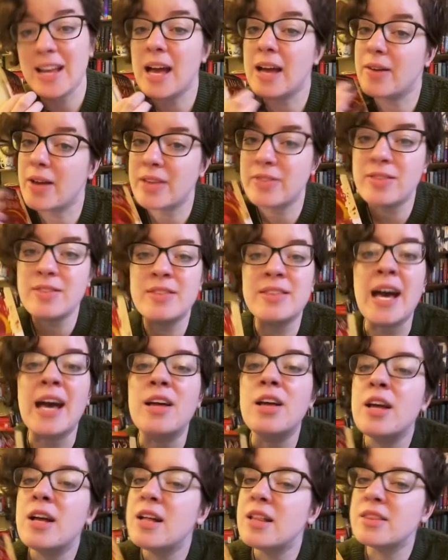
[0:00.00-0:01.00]
I, I, that,
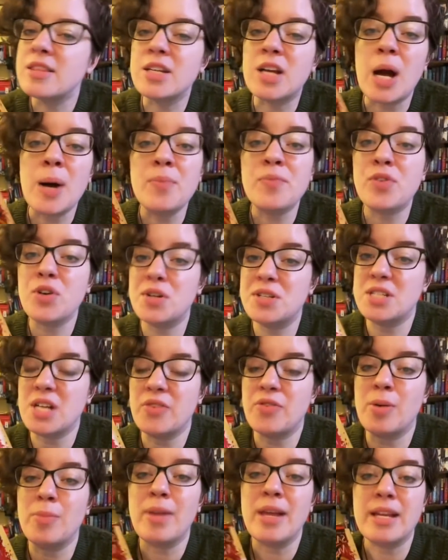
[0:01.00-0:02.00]
the comfort
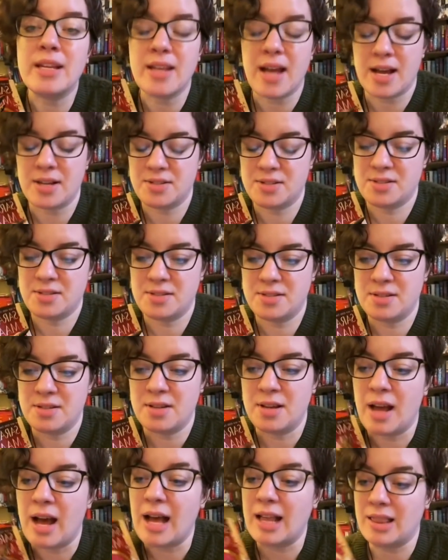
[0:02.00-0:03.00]
stuff, I'm like, yes,
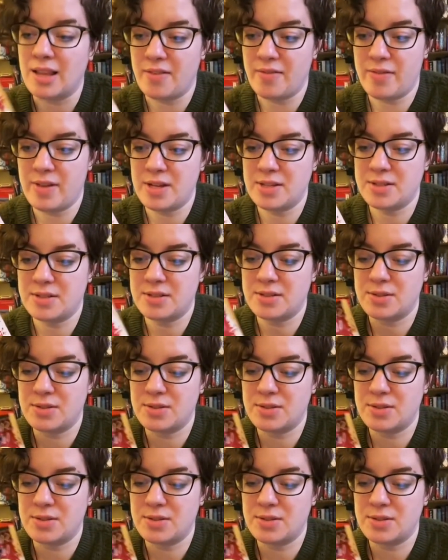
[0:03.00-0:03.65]
I love this.